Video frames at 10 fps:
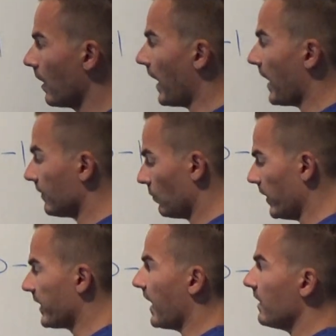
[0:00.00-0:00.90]
and
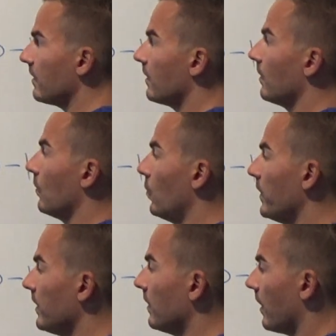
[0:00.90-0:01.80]
again
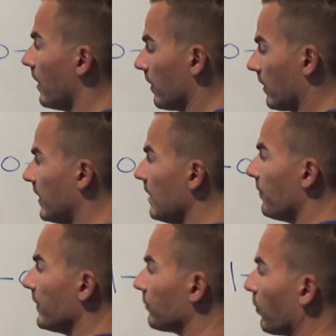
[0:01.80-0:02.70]
we keep
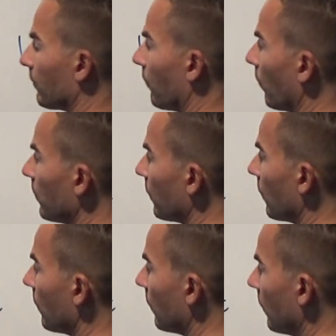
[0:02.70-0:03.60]
this
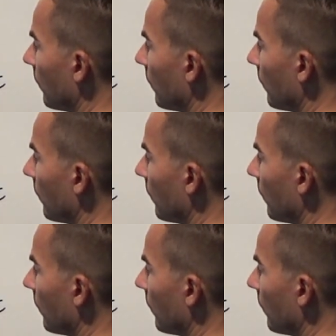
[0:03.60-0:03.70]
portfolio